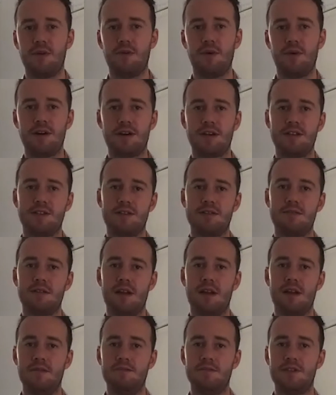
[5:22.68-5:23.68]
workers'
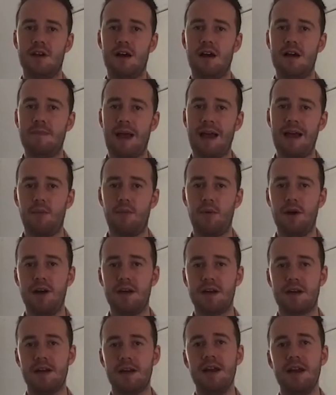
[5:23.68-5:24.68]
time at
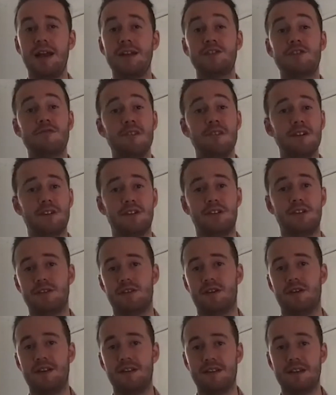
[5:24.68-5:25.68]
work. It's great to just
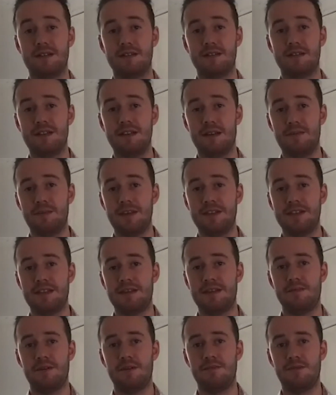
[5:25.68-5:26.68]
kind of to nip these in the
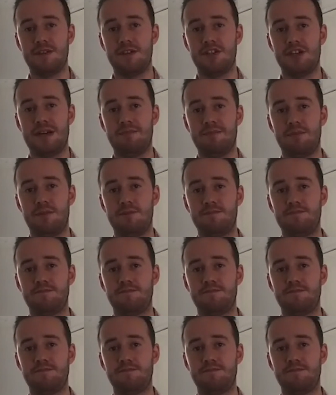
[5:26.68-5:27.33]
bud with a chatbot.